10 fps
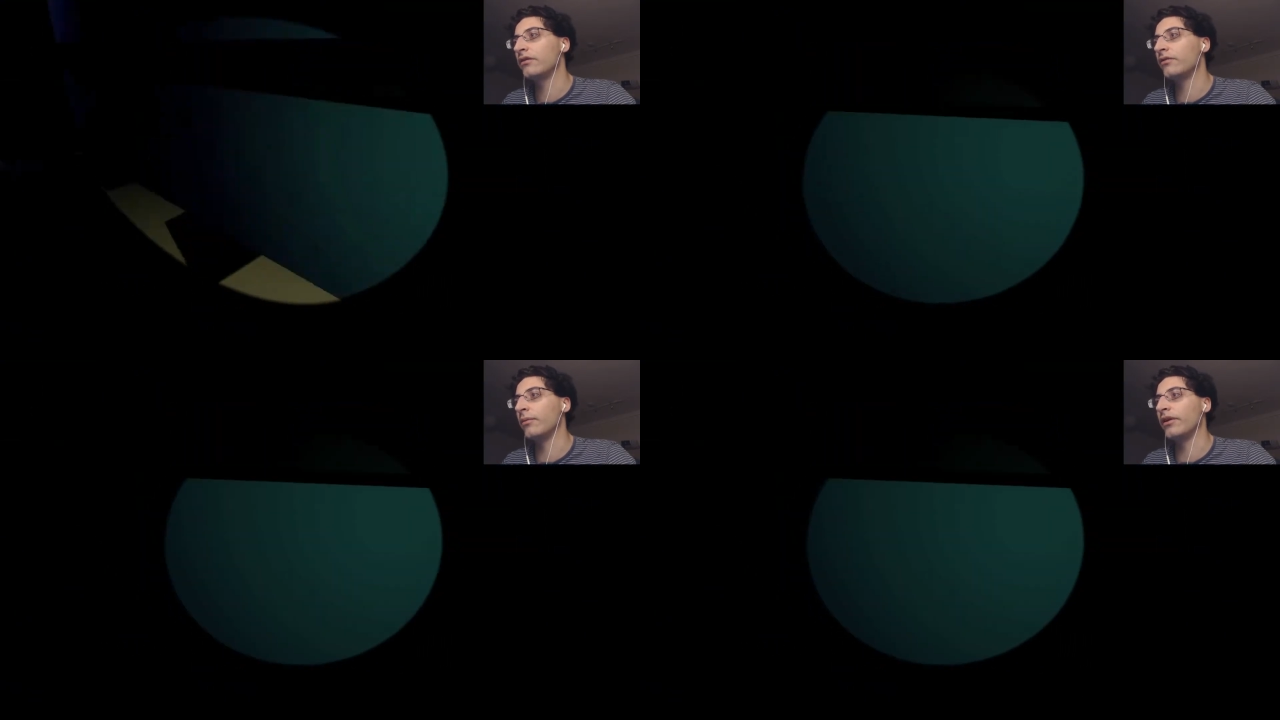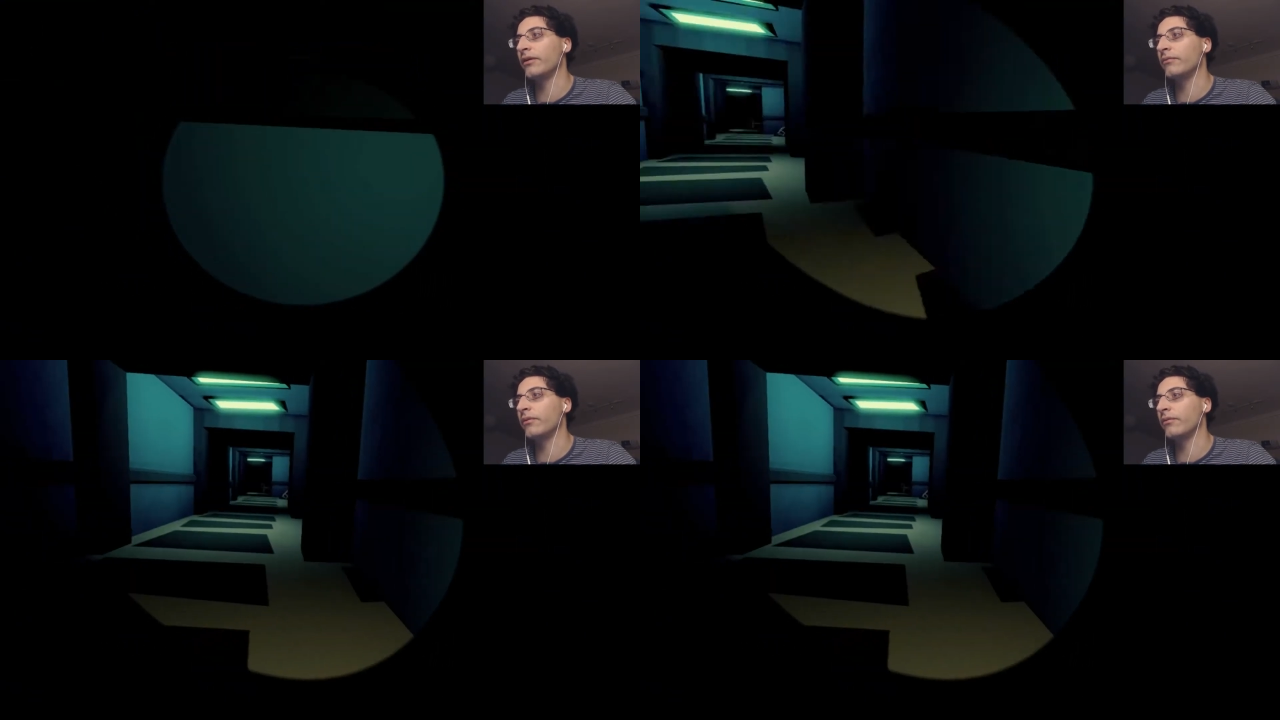
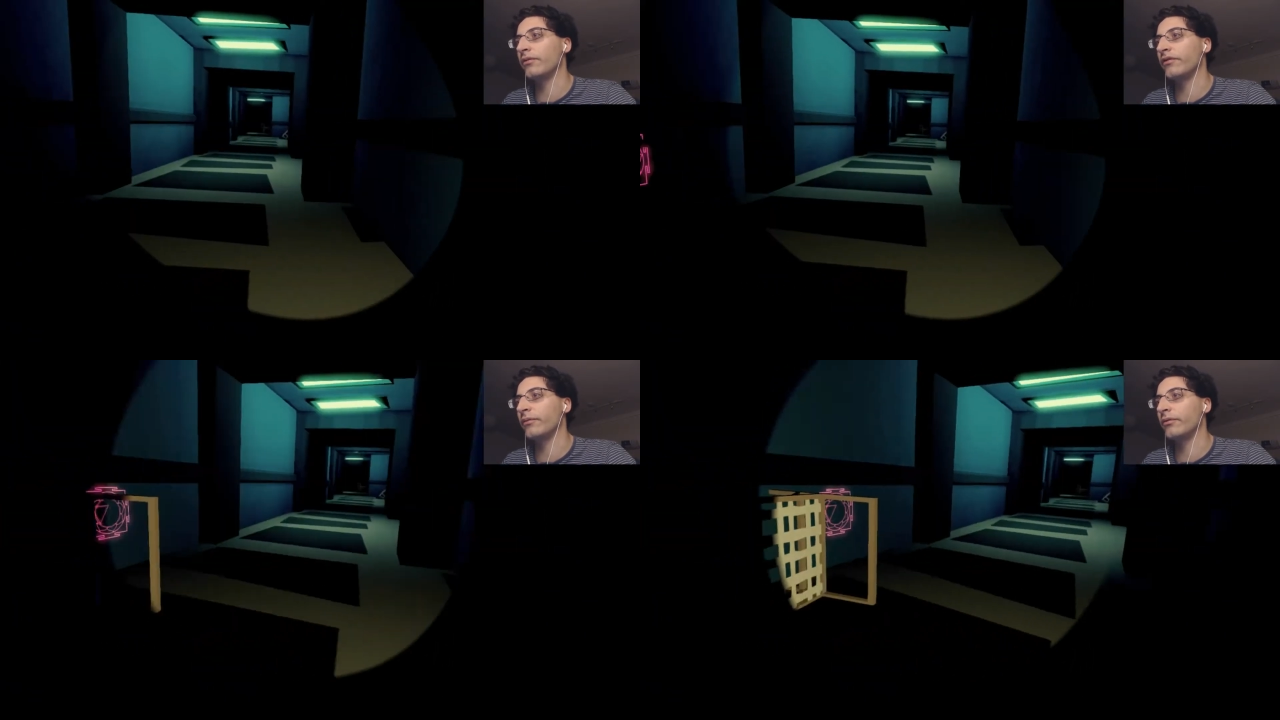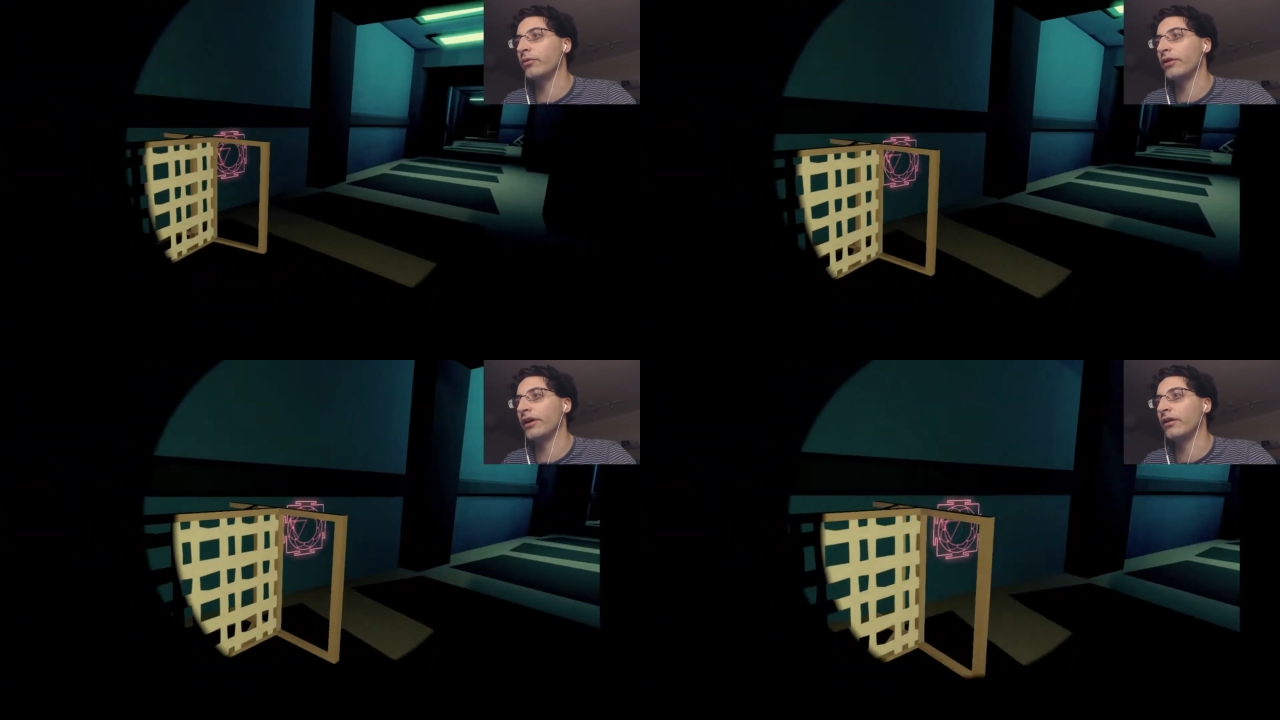Demonic... What, what, someone
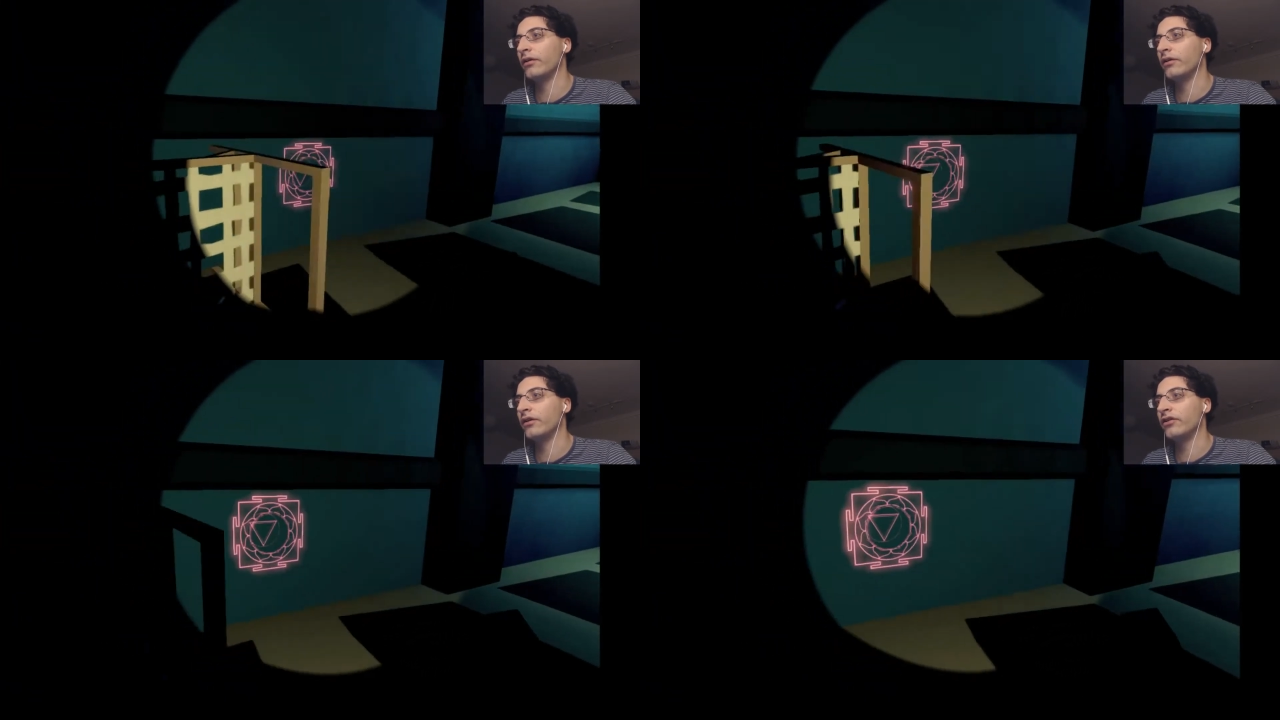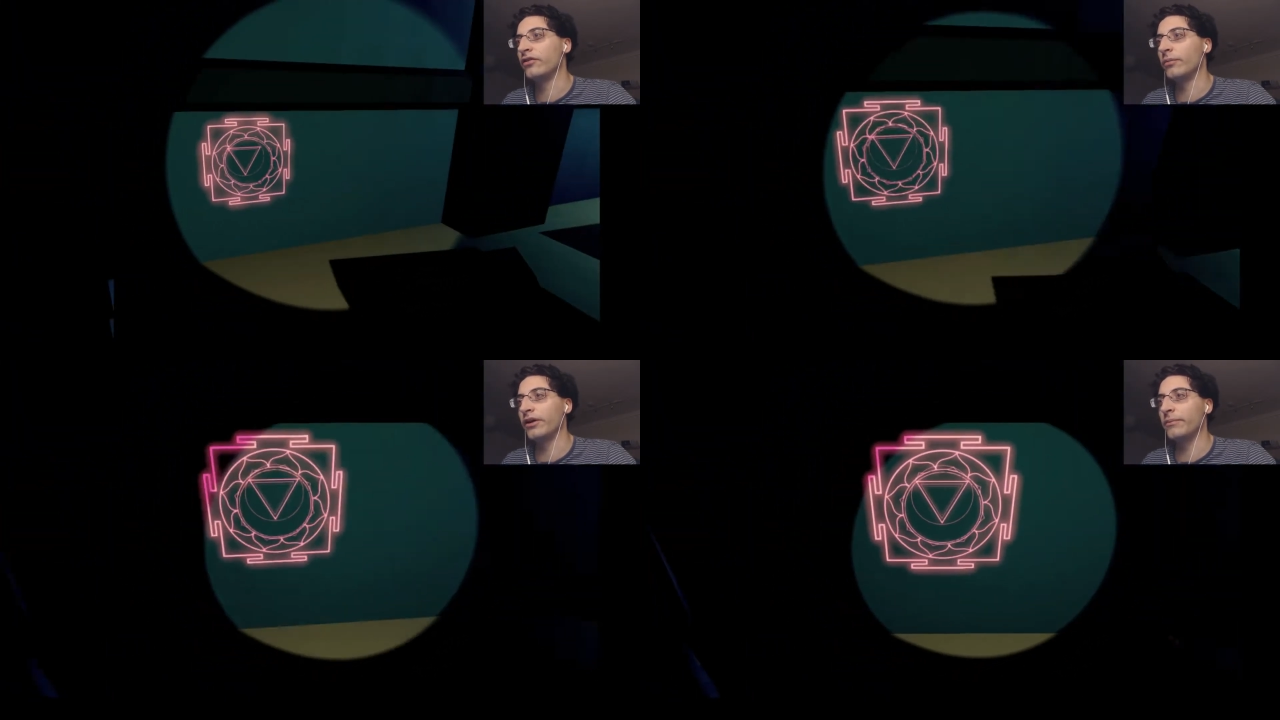walking.
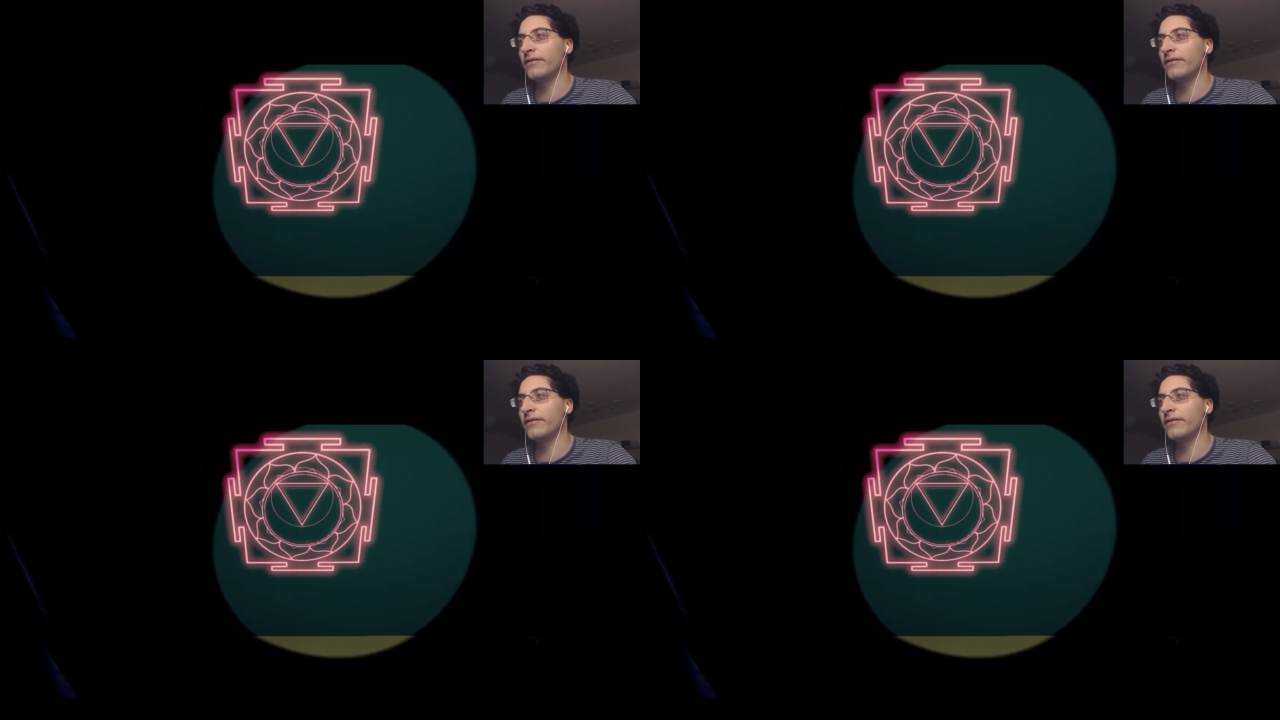Demonic